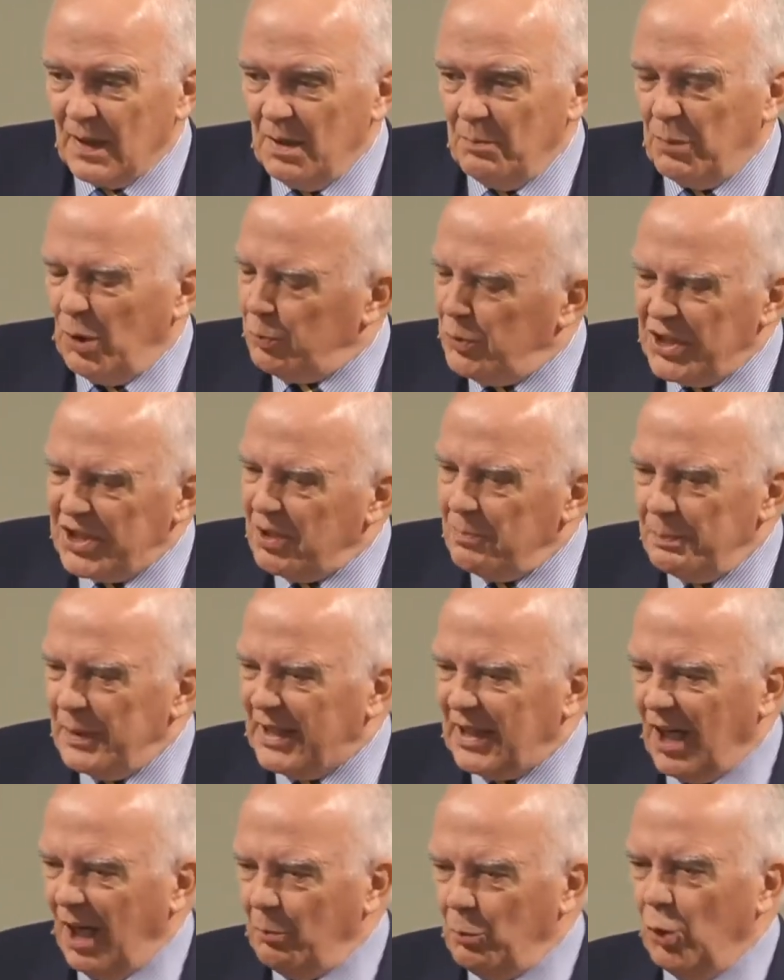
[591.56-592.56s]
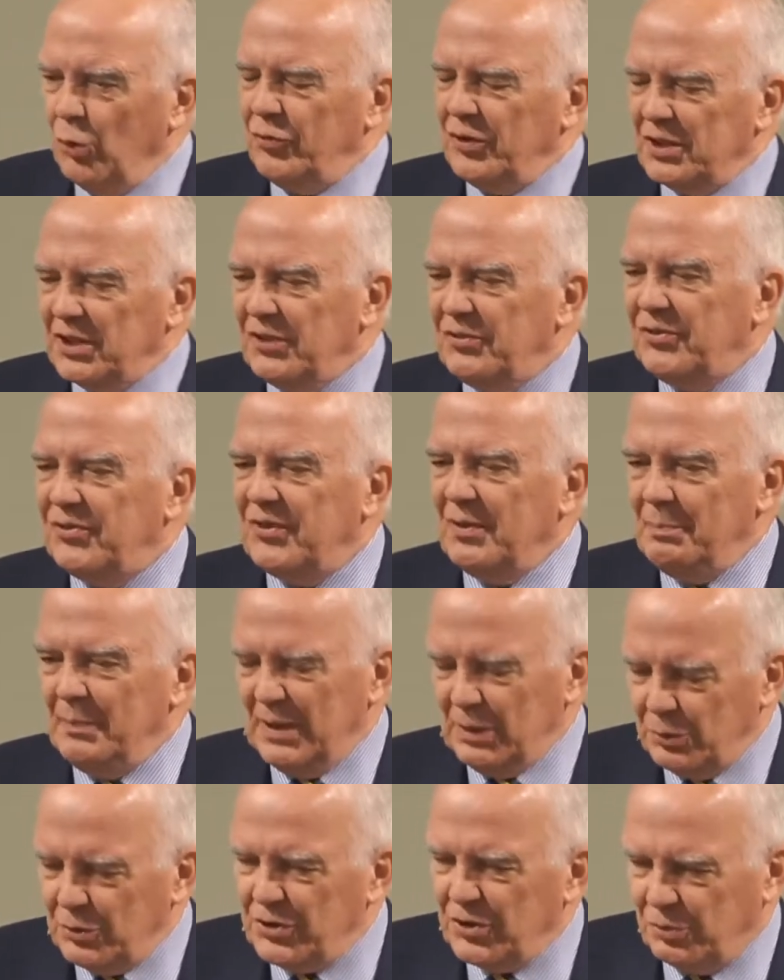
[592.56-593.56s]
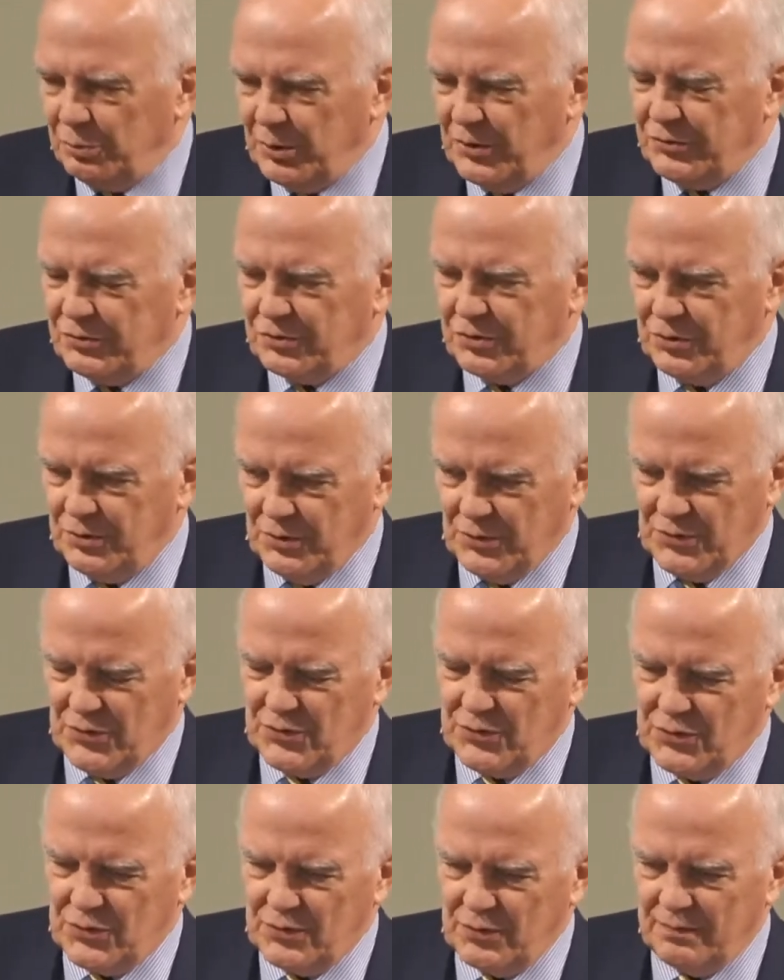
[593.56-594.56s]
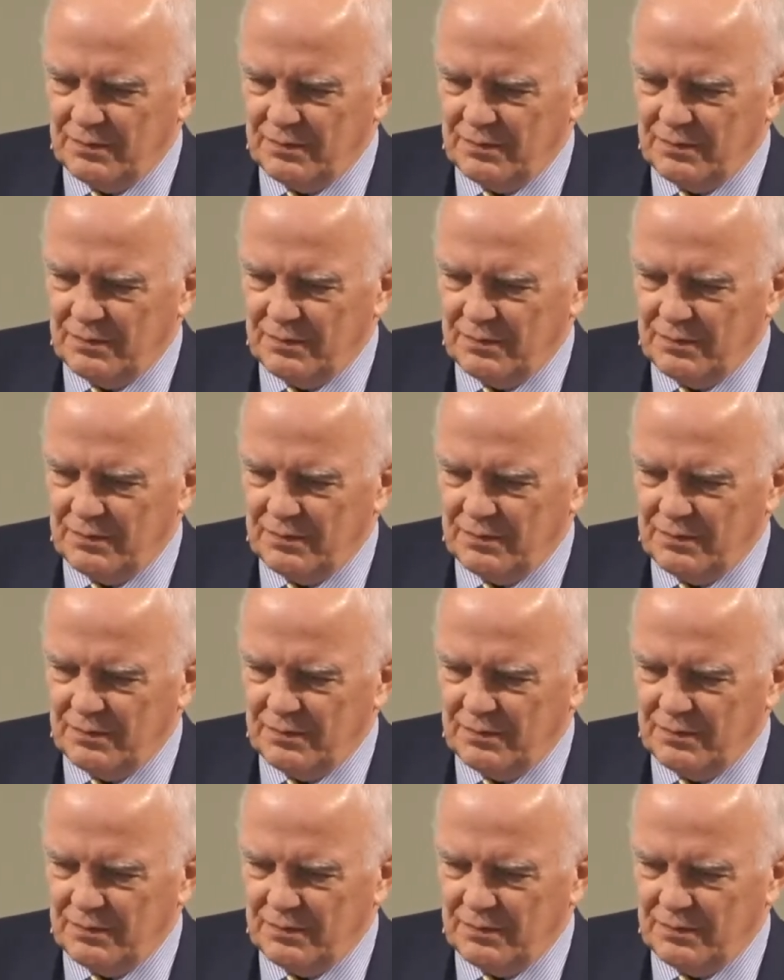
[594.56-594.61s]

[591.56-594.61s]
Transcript: But we can become overly familiar with truth.